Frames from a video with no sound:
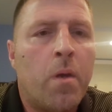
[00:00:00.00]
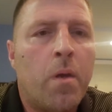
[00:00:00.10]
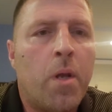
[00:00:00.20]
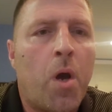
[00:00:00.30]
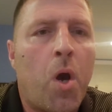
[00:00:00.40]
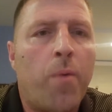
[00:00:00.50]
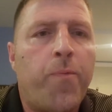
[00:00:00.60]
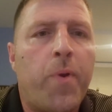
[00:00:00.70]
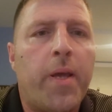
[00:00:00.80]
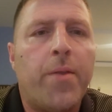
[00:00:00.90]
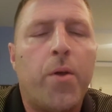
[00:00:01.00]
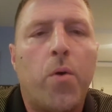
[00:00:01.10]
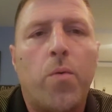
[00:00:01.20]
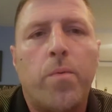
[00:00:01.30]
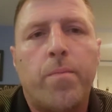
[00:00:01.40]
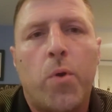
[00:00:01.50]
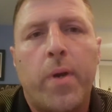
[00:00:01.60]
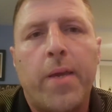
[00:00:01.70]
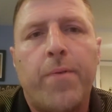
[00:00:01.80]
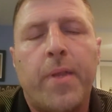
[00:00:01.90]
hopefully they'll
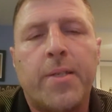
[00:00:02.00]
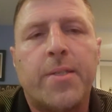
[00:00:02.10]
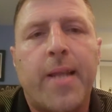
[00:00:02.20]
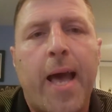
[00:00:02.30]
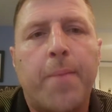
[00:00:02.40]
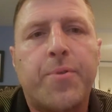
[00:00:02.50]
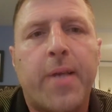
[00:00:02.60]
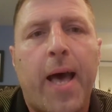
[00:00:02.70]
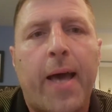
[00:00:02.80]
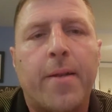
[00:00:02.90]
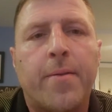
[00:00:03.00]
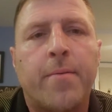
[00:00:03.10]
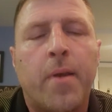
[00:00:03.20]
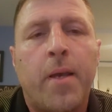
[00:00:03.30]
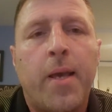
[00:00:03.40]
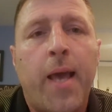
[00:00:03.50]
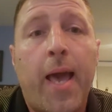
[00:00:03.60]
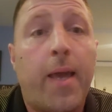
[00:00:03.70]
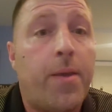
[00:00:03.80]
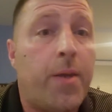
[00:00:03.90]
even these snaps out. And,
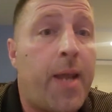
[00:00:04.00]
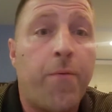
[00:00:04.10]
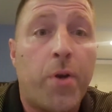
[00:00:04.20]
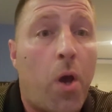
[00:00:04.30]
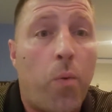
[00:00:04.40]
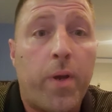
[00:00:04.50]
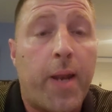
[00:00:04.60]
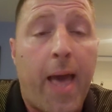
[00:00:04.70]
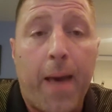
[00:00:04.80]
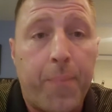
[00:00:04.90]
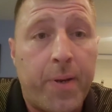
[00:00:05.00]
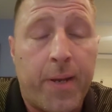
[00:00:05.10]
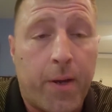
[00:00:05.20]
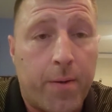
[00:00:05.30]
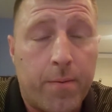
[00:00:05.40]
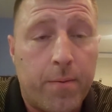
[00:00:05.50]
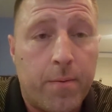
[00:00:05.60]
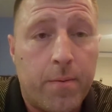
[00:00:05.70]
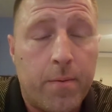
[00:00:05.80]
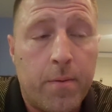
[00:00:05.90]
hey, you never know what could happen here.
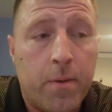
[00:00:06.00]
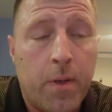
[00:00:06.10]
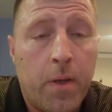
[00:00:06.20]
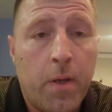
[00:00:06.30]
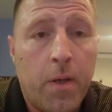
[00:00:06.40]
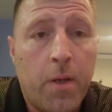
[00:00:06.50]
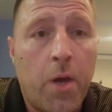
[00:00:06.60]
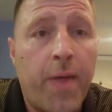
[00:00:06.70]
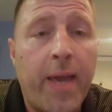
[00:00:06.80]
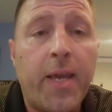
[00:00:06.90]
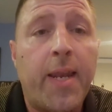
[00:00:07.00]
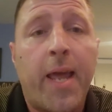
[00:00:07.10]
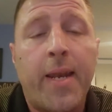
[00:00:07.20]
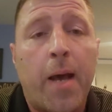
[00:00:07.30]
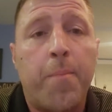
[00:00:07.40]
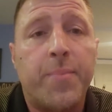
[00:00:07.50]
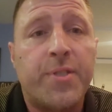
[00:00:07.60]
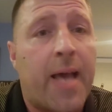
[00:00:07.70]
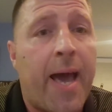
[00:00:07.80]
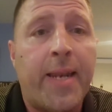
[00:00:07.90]
They can end up
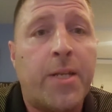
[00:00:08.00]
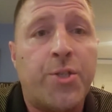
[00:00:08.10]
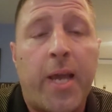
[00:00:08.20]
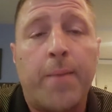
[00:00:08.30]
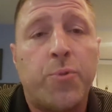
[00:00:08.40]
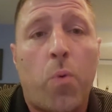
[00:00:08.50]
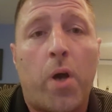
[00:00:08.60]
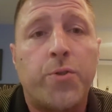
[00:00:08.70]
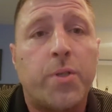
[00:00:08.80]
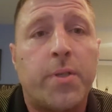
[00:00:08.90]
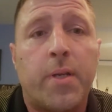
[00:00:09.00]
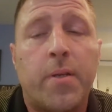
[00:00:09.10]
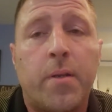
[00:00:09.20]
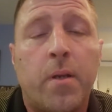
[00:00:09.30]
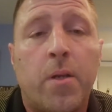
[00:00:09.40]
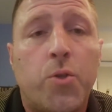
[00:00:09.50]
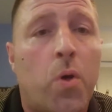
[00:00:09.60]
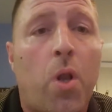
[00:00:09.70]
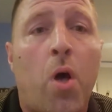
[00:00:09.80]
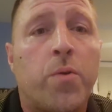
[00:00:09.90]
signing James Washington to a
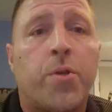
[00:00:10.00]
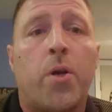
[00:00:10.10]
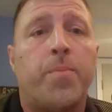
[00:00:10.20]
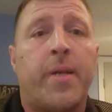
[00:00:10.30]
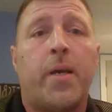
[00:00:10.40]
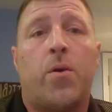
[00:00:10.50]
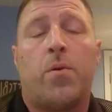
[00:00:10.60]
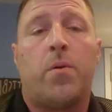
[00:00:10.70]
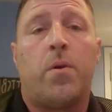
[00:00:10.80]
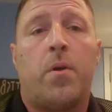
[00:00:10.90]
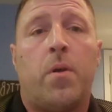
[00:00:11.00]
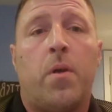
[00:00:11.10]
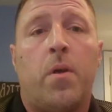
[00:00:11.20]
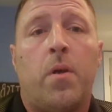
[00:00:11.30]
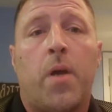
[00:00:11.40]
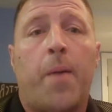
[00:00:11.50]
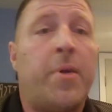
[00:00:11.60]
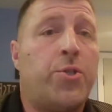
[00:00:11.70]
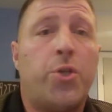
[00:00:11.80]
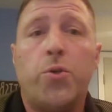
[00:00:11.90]
long-term deal. I
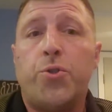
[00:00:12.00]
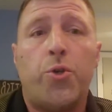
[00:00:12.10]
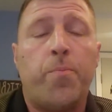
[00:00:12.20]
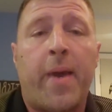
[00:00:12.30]
mean, Juju